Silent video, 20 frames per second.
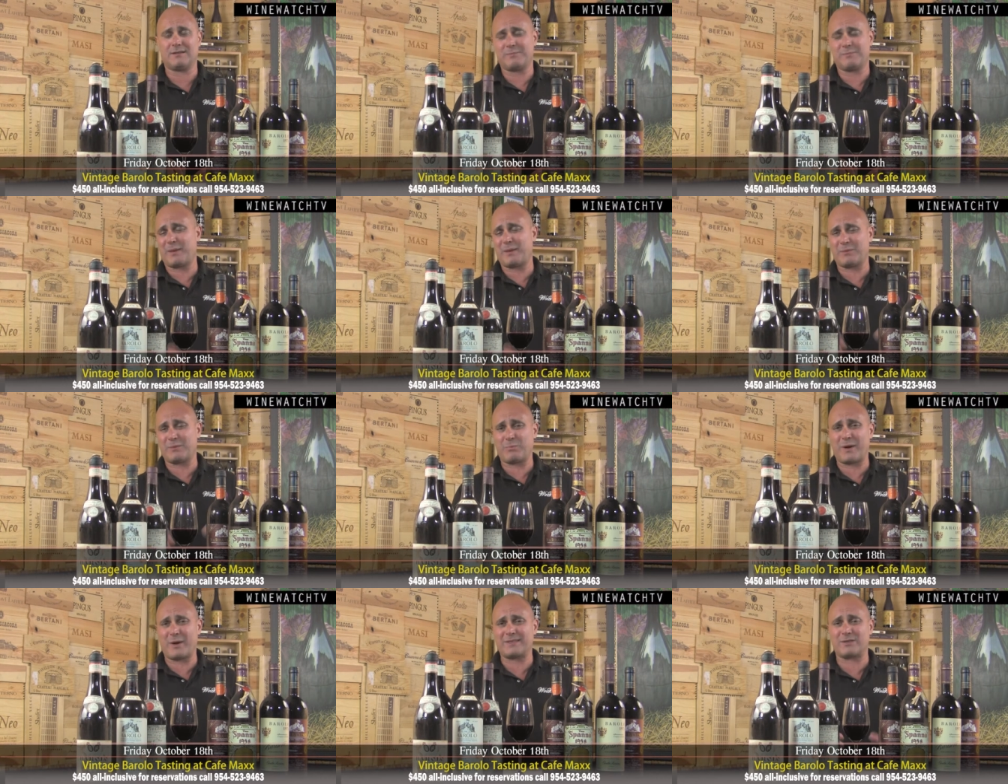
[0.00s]
About
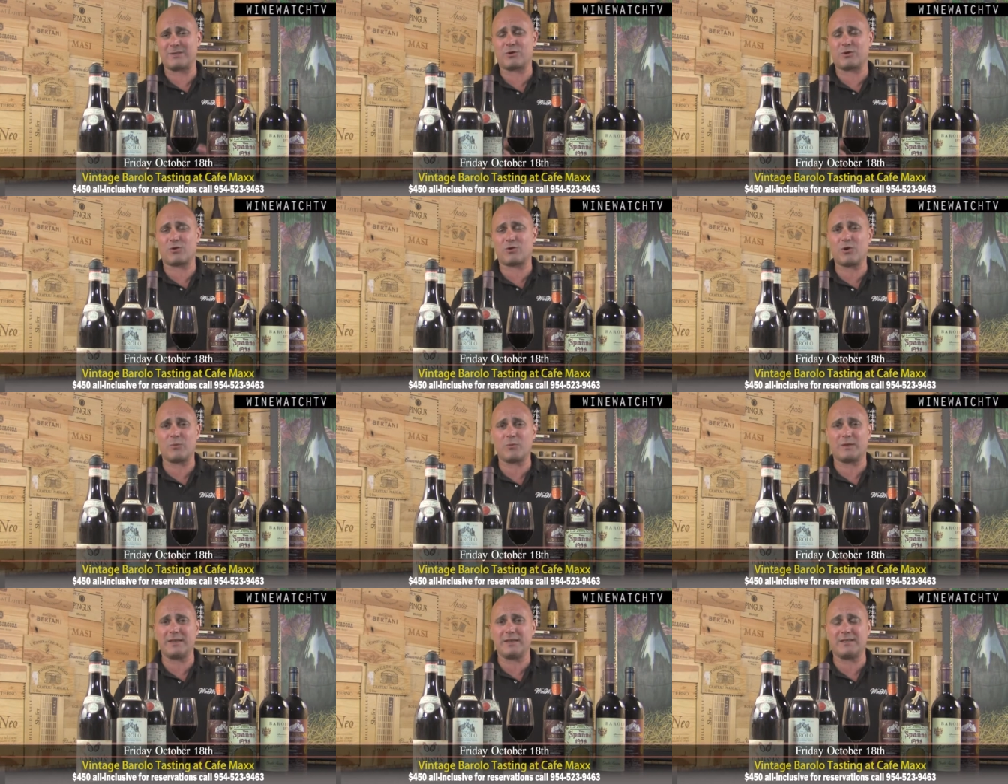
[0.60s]
the price of the
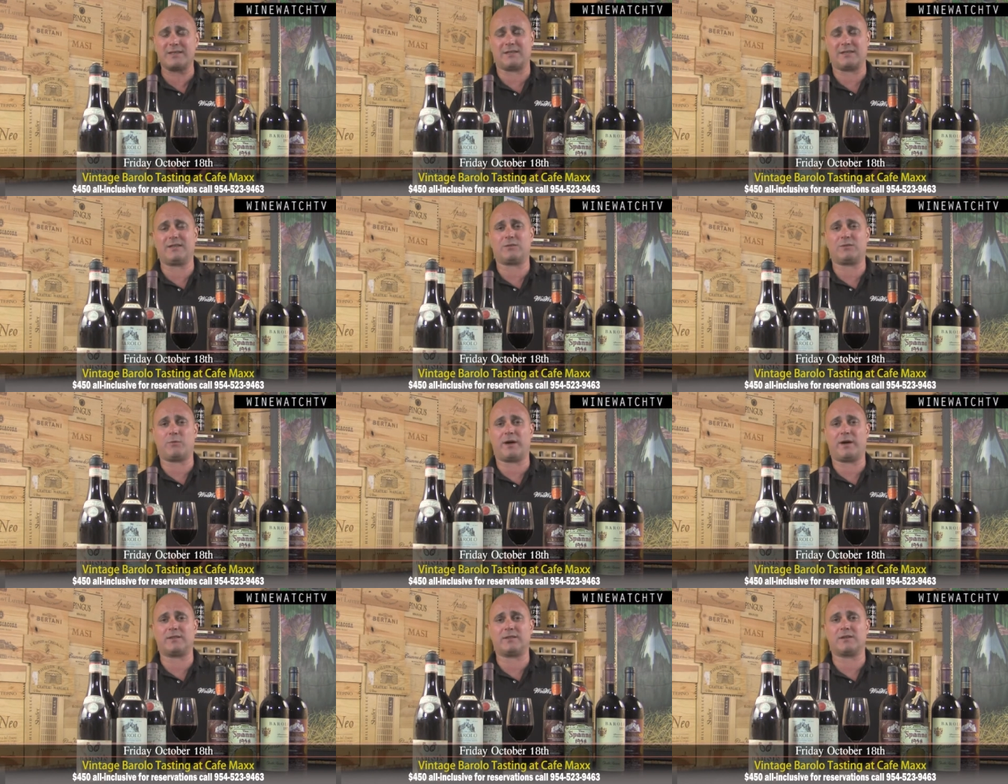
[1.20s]
current release of
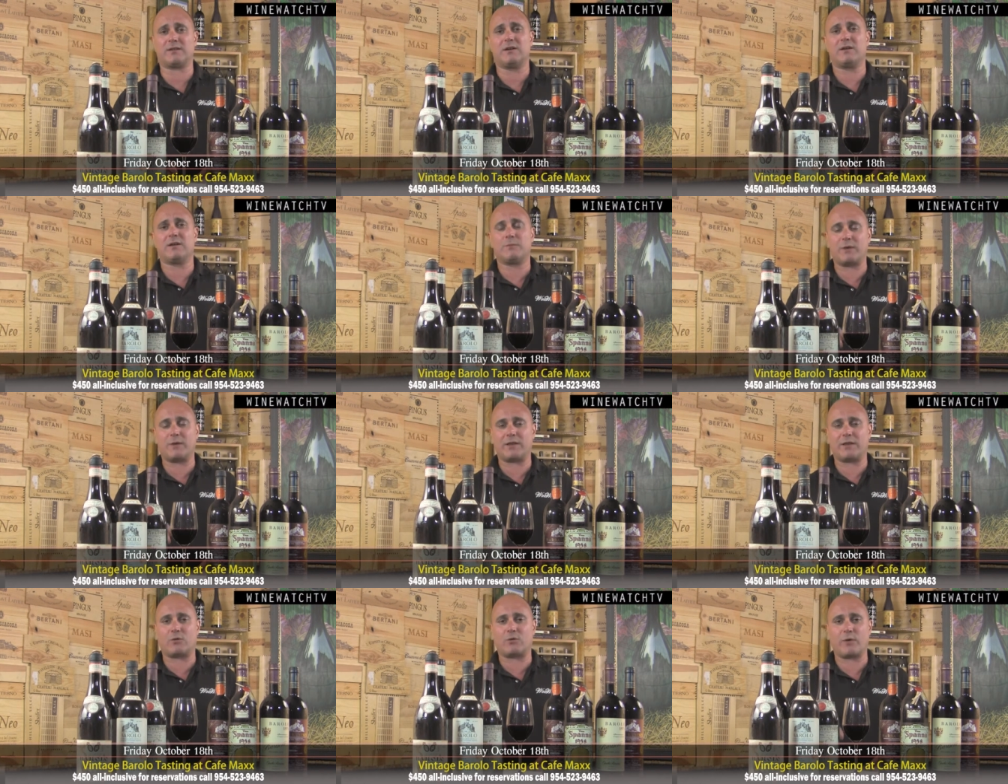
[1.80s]
these wines,
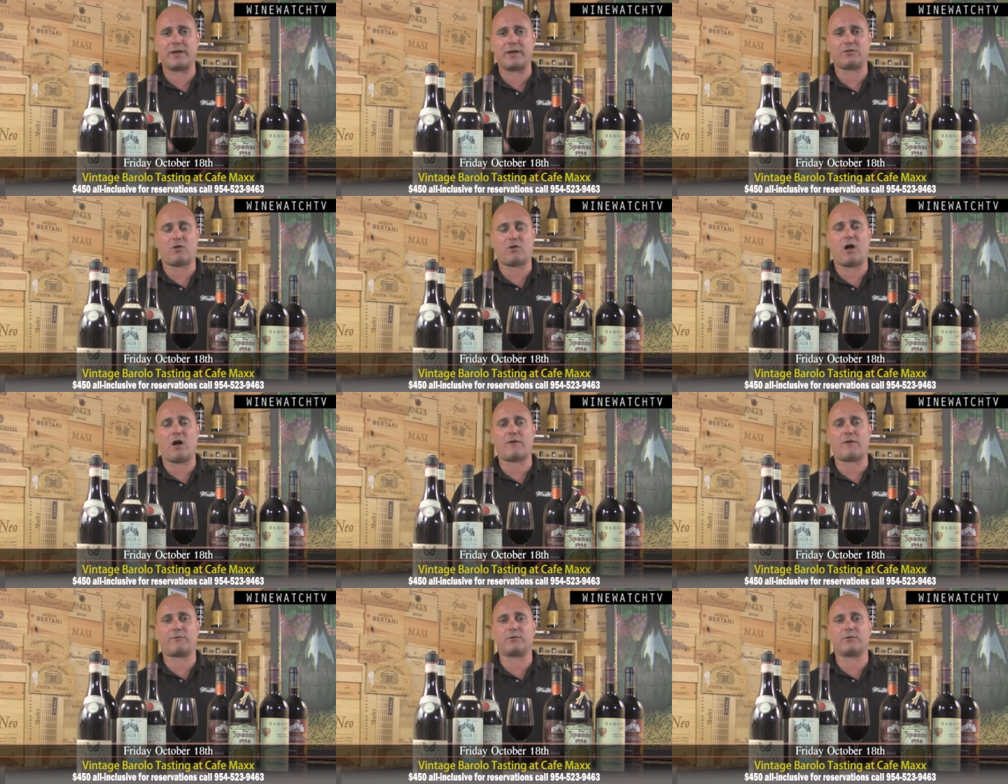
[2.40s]
one of the greatest
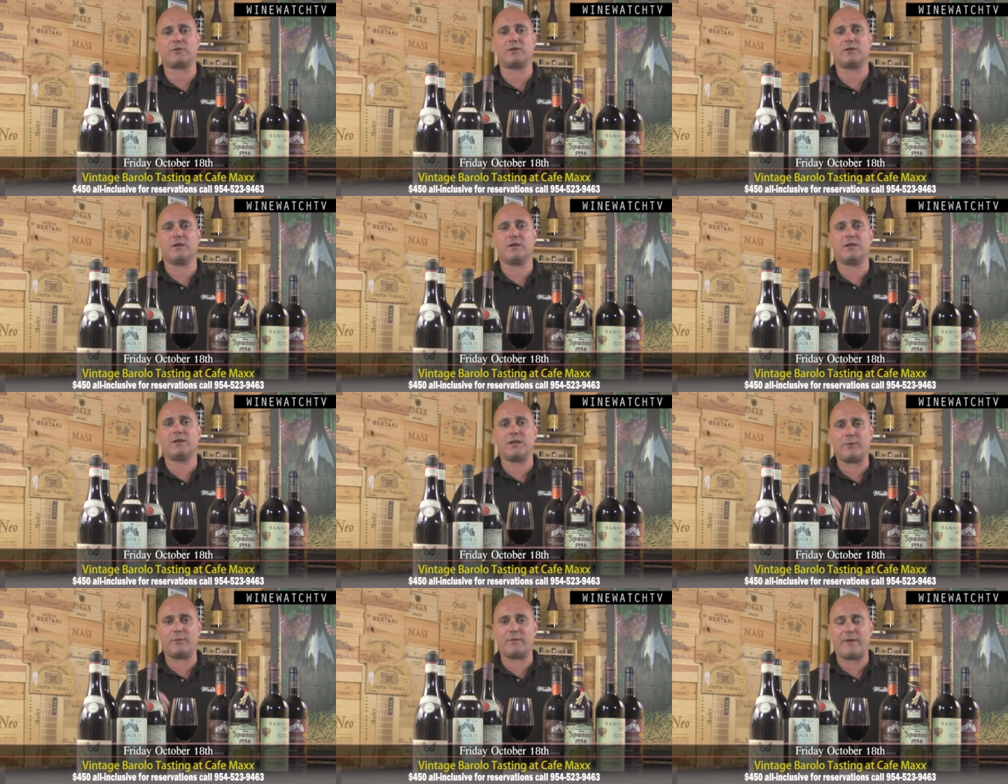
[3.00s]
offers
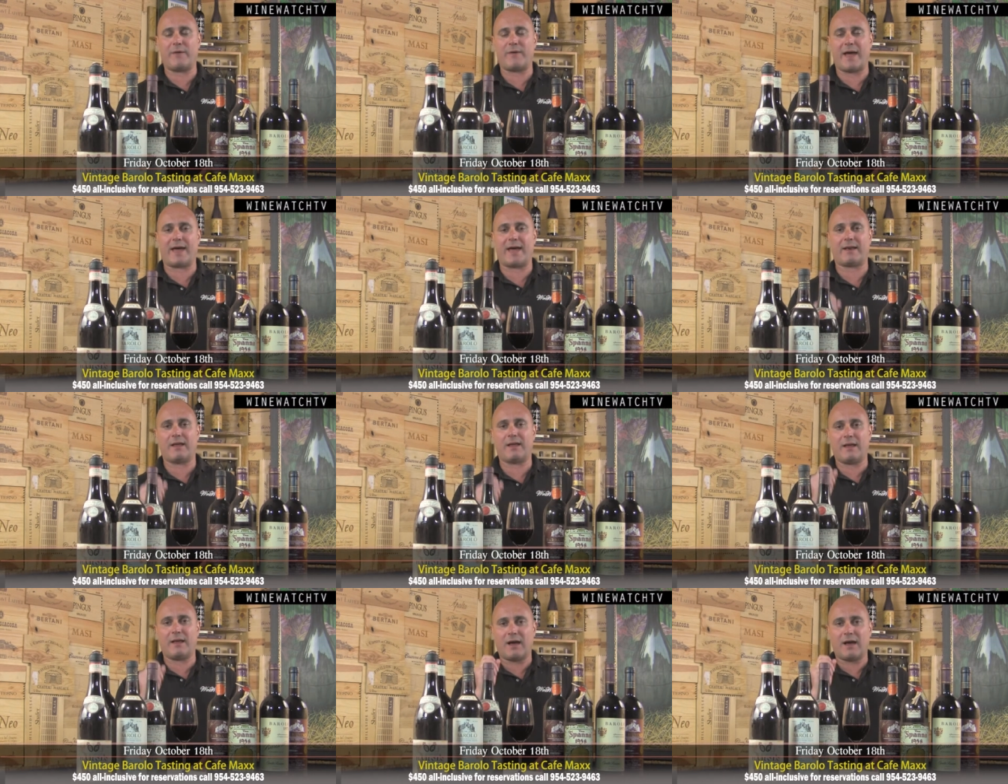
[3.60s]
that we've had